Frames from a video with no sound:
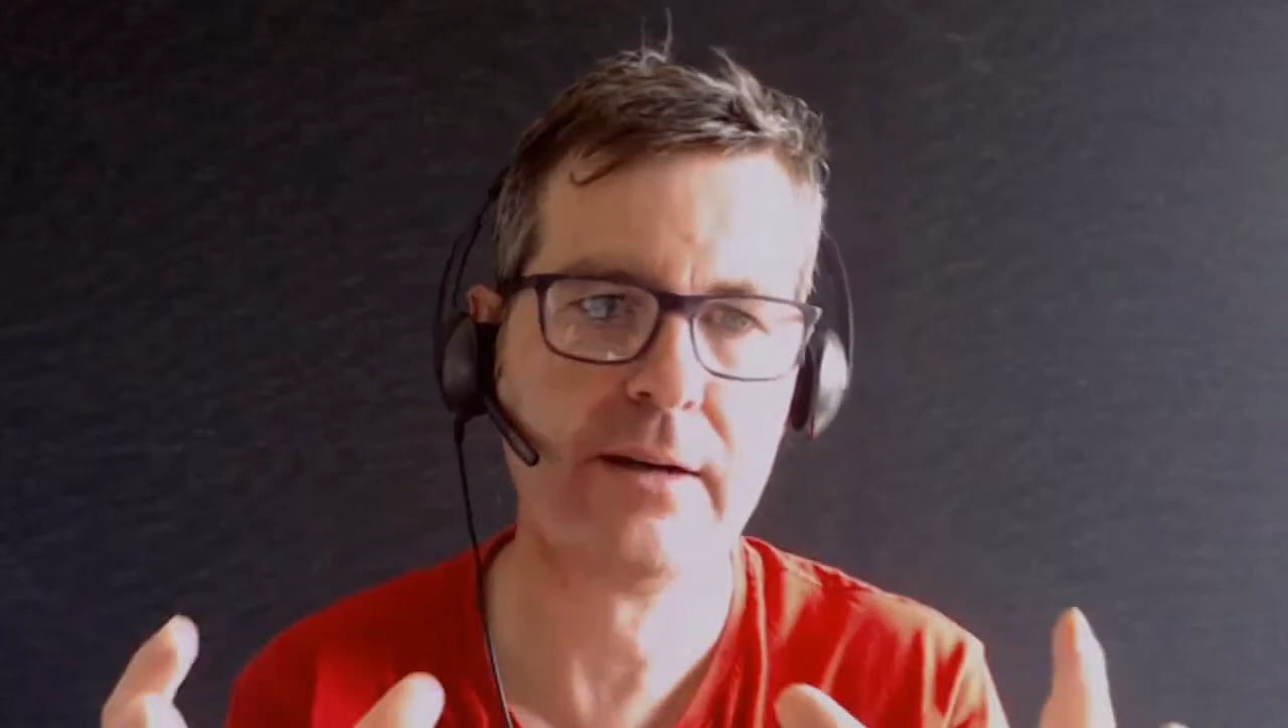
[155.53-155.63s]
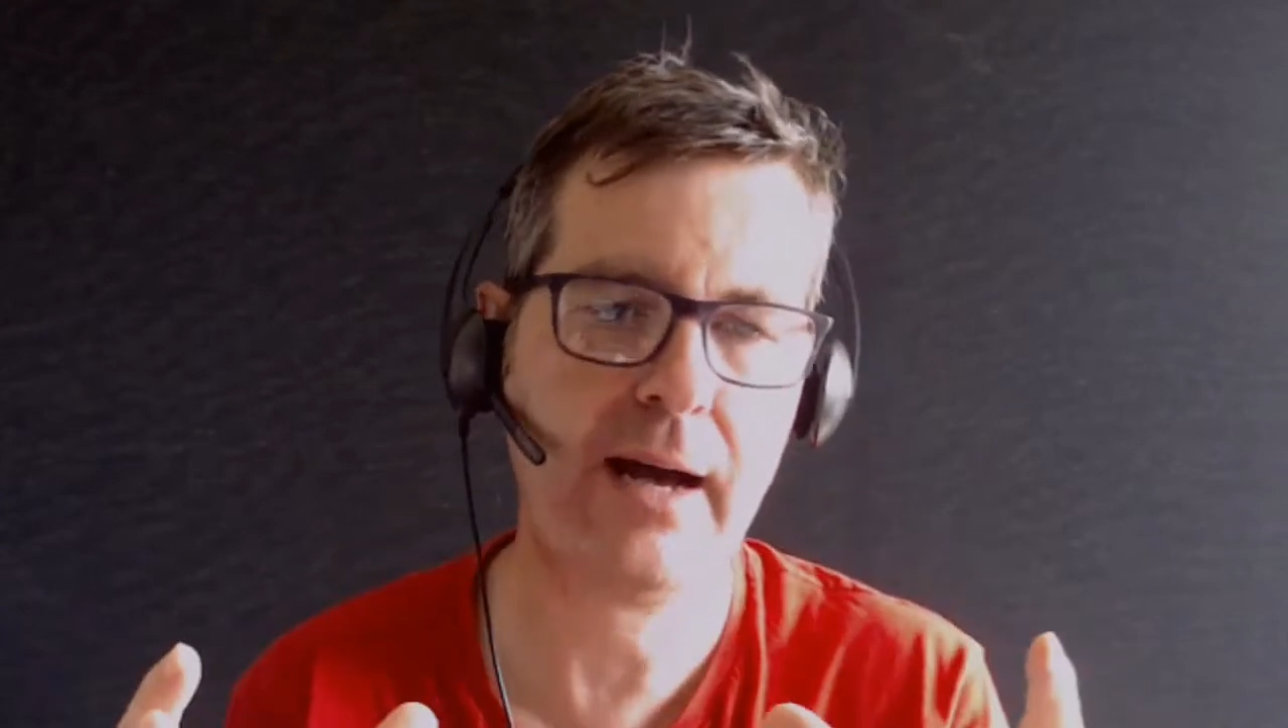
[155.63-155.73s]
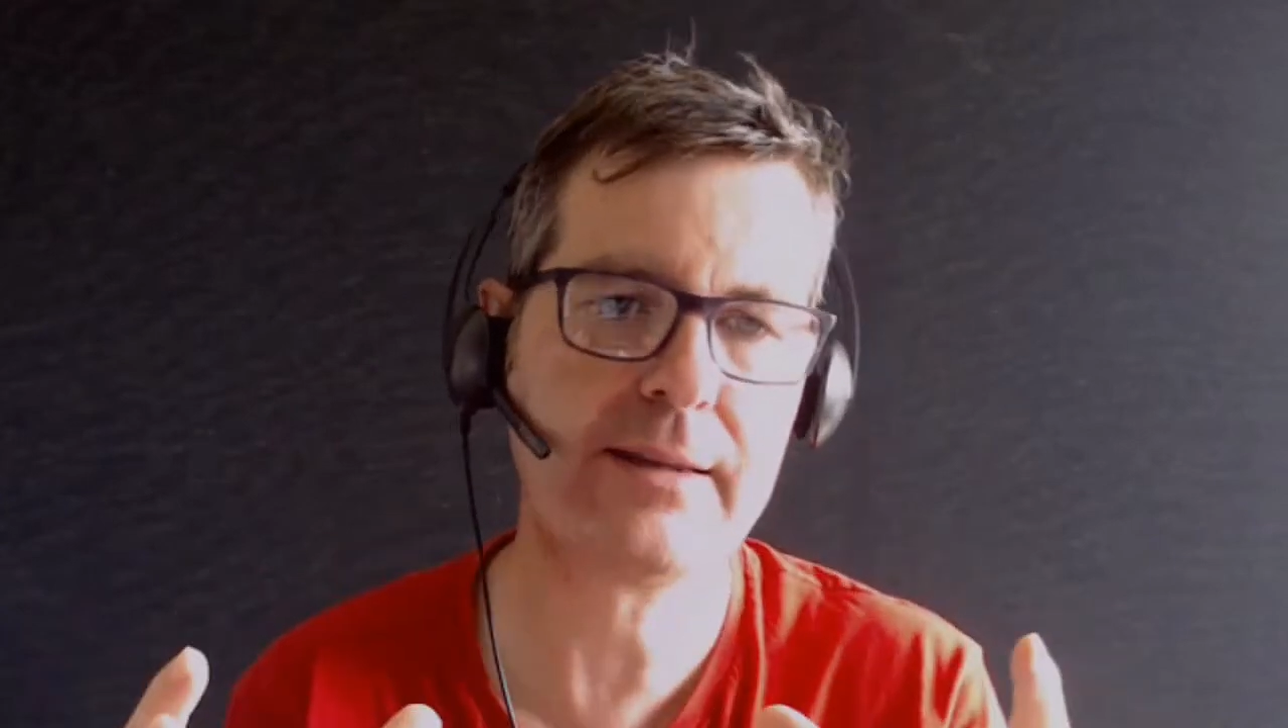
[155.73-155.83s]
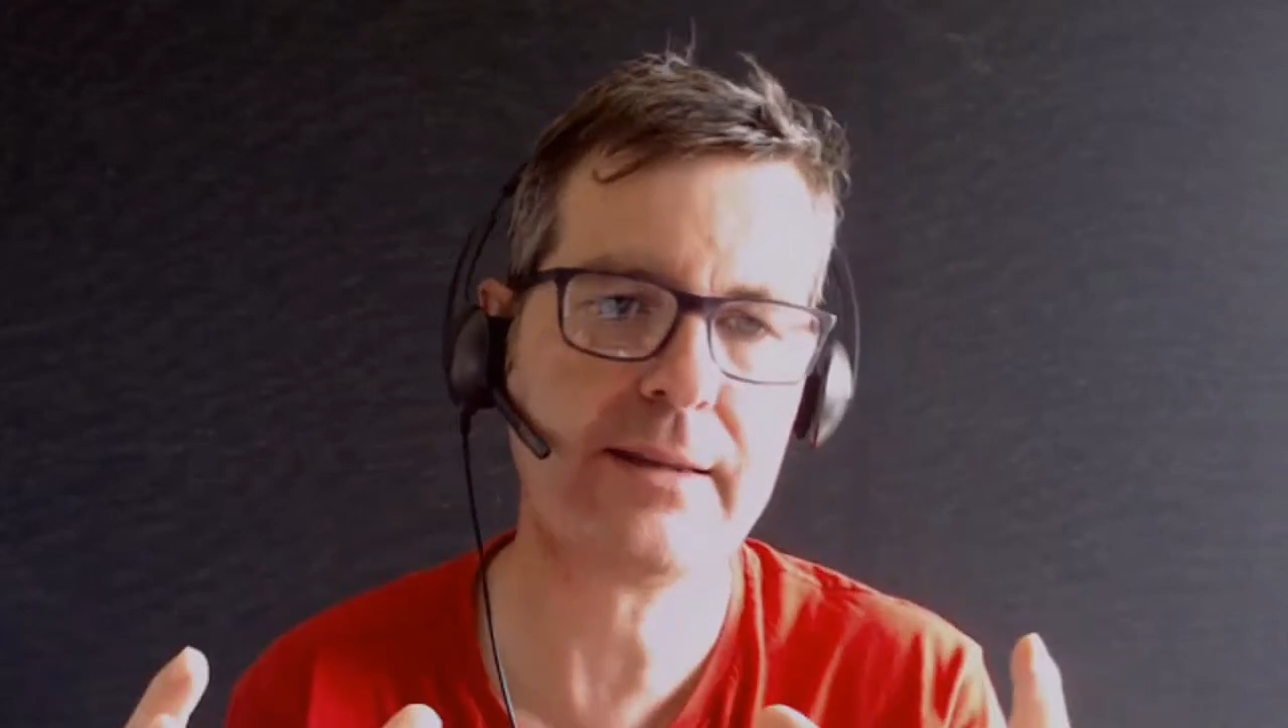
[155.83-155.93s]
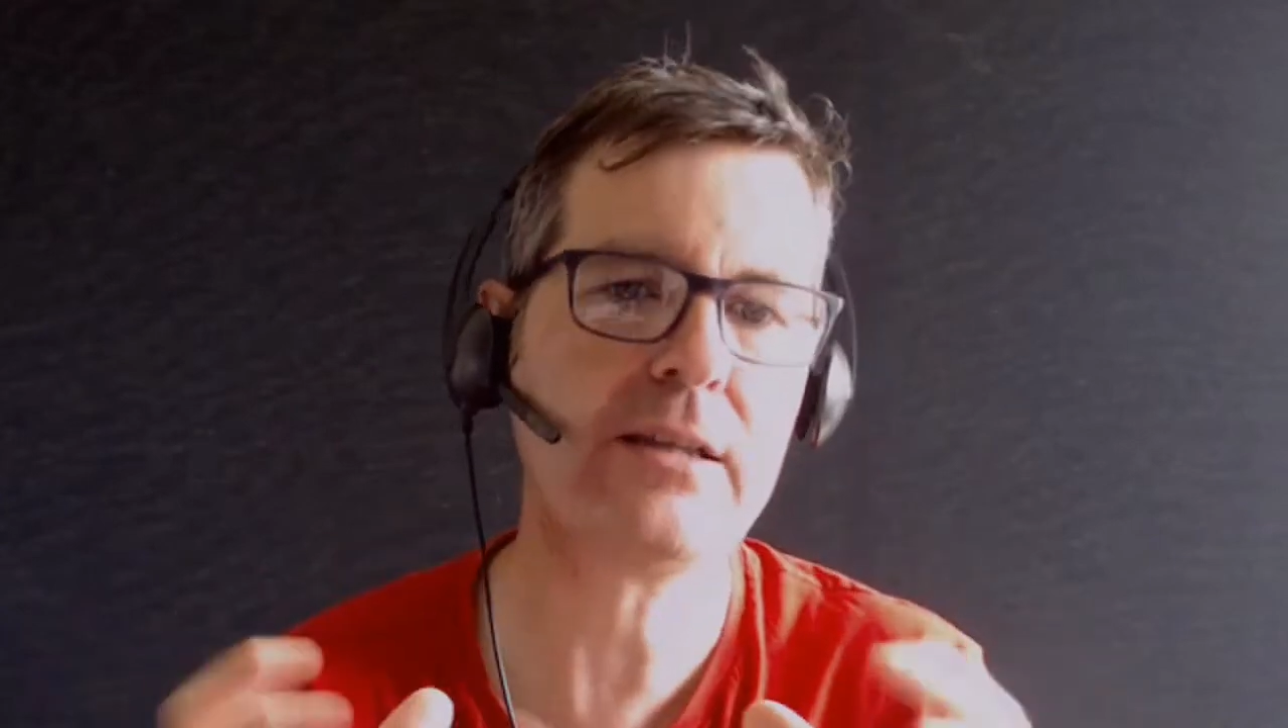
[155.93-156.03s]

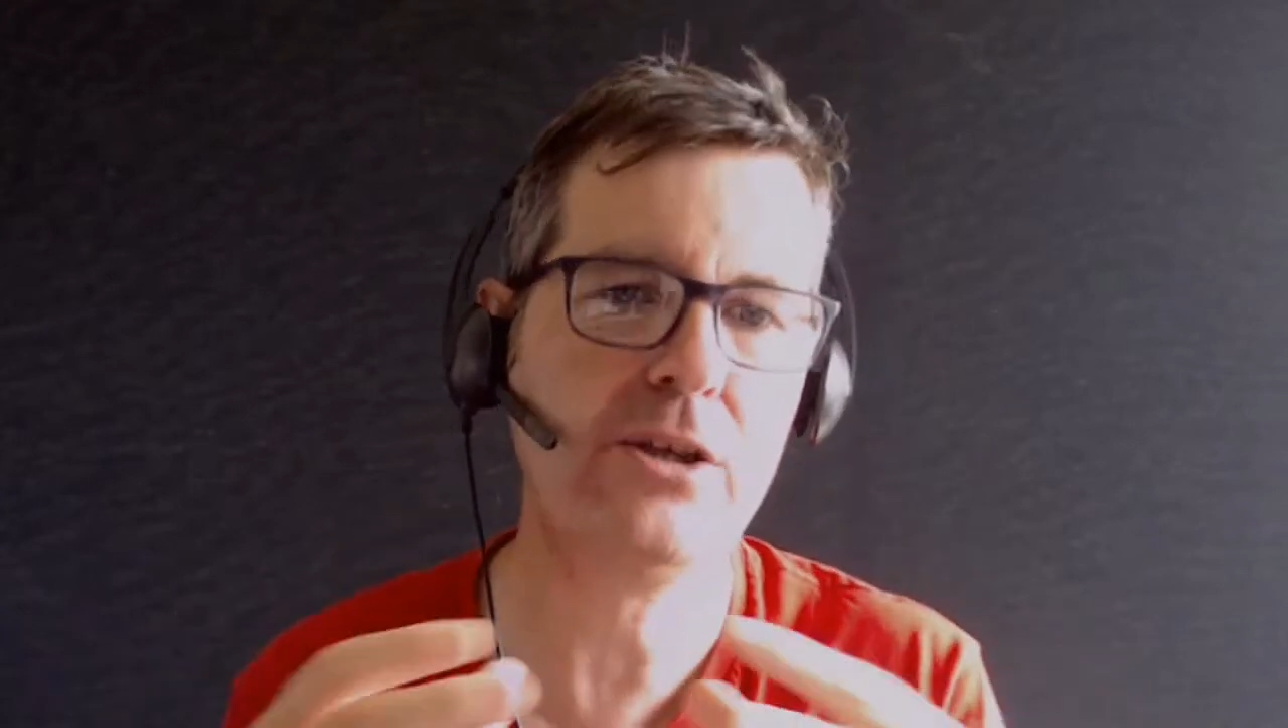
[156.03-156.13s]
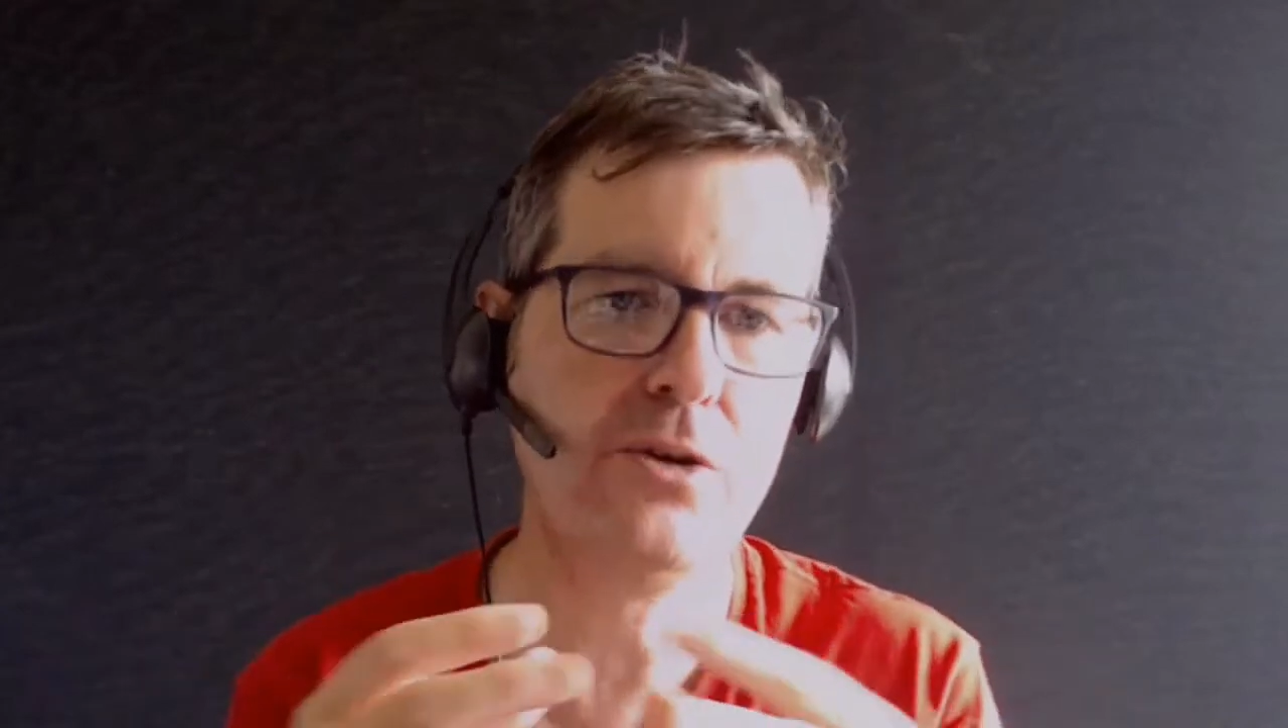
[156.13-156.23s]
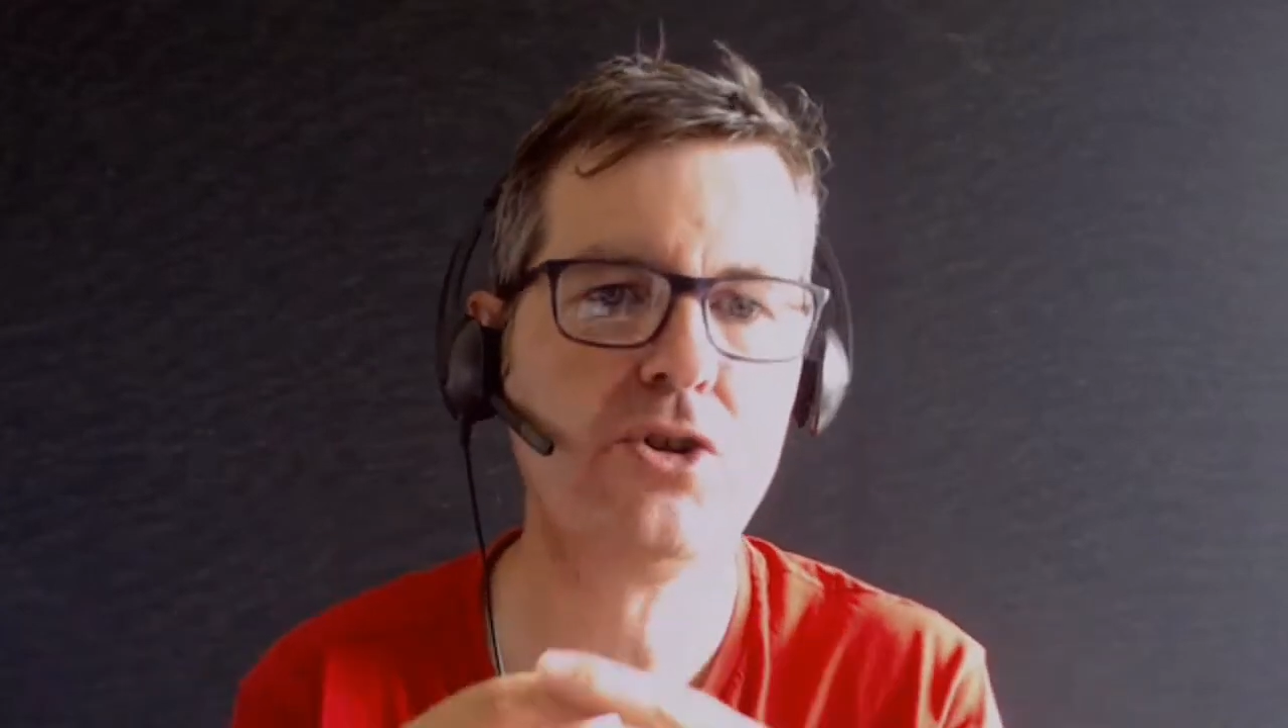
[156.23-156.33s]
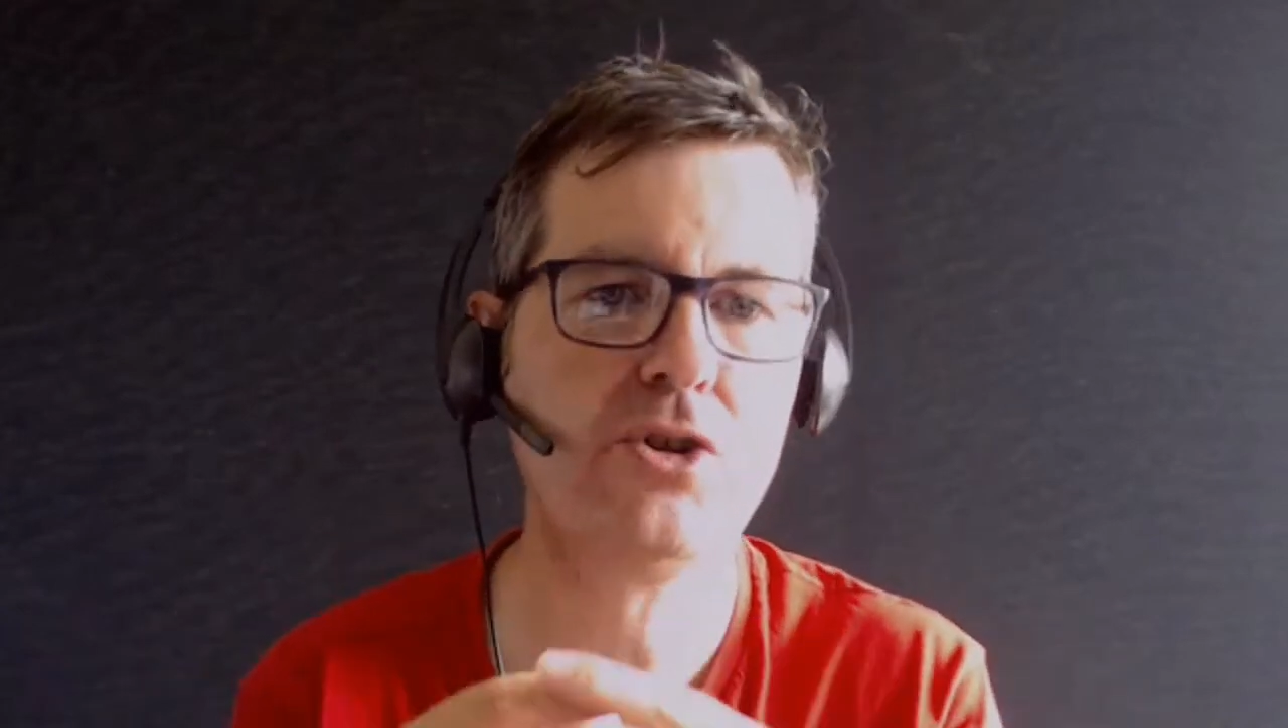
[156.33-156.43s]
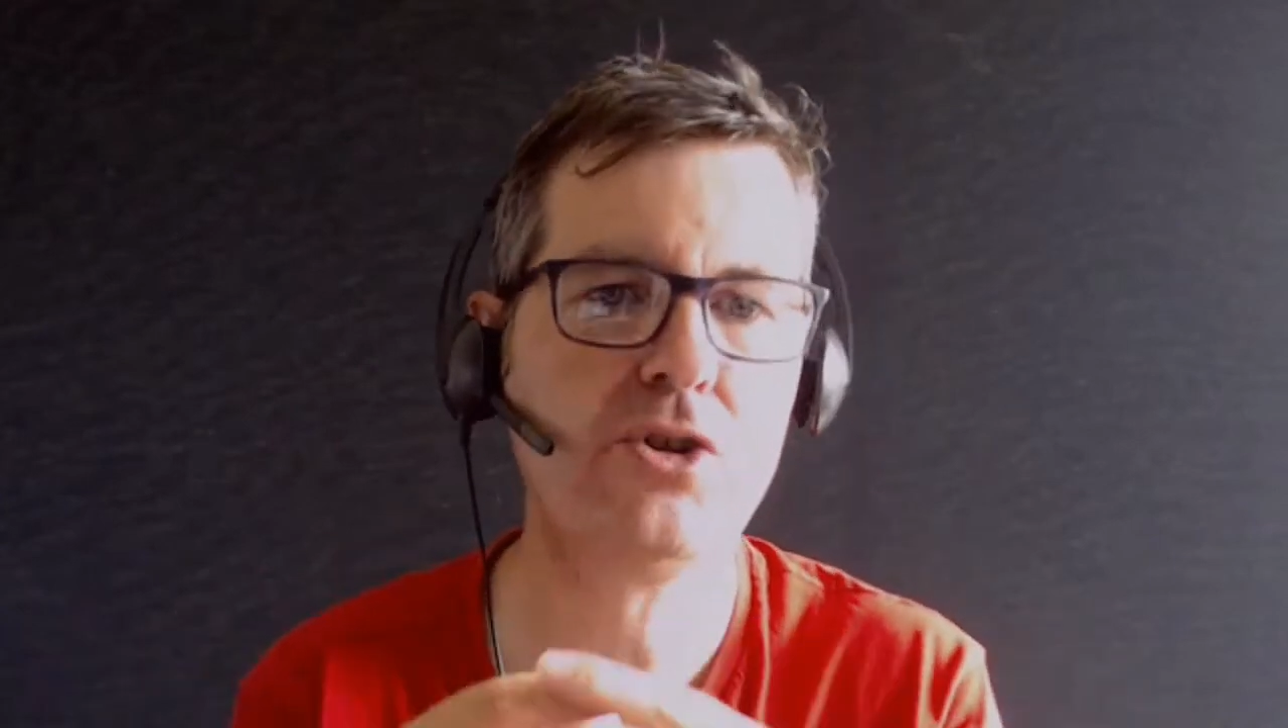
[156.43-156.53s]
that they